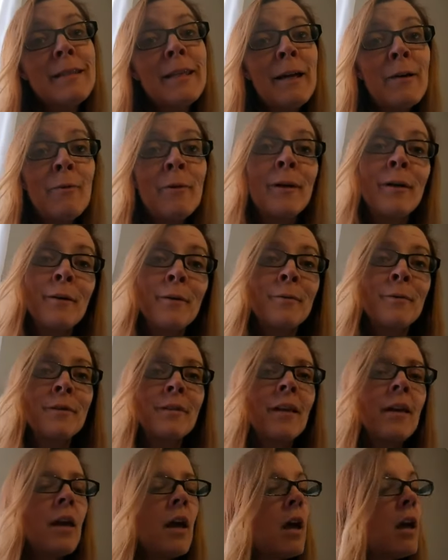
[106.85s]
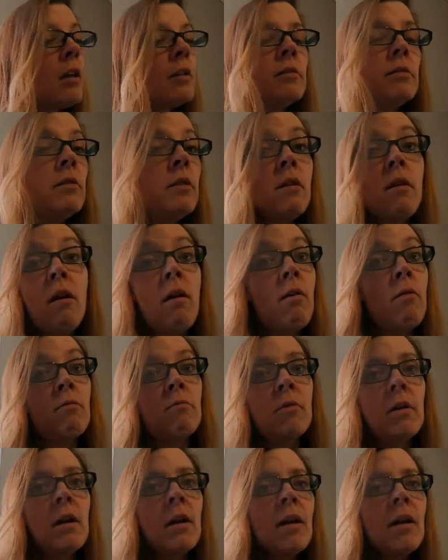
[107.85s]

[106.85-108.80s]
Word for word: see how it goes. No.